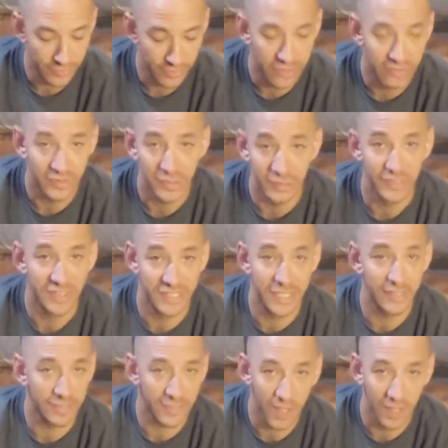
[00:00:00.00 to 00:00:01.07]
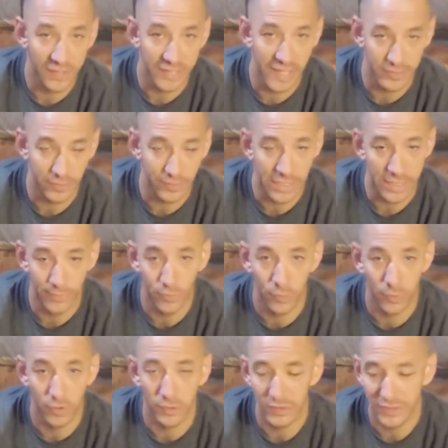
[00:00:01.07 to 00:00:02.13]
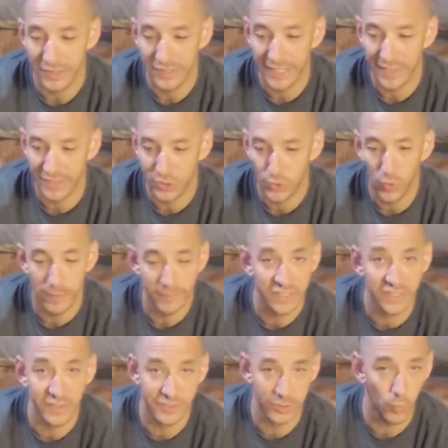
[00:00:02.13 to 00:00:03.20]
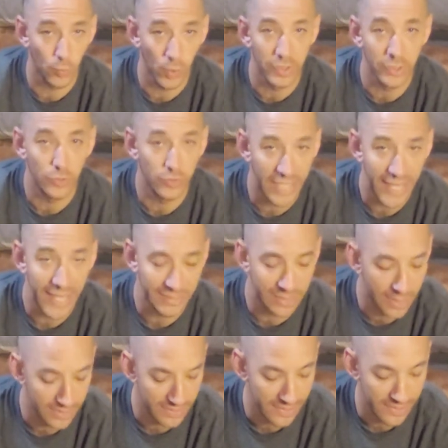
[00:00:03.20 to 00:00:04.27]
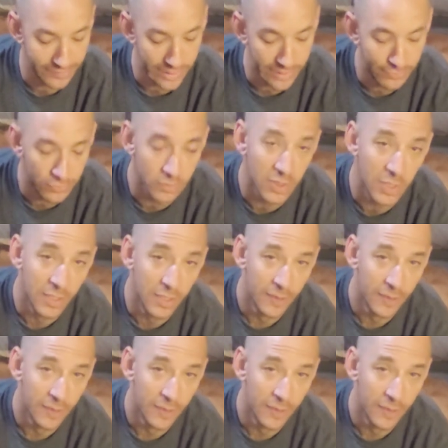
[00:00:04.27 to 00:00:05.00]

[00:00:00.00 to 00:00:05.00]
you can at least get in contact with people or get to a position where you can contact people.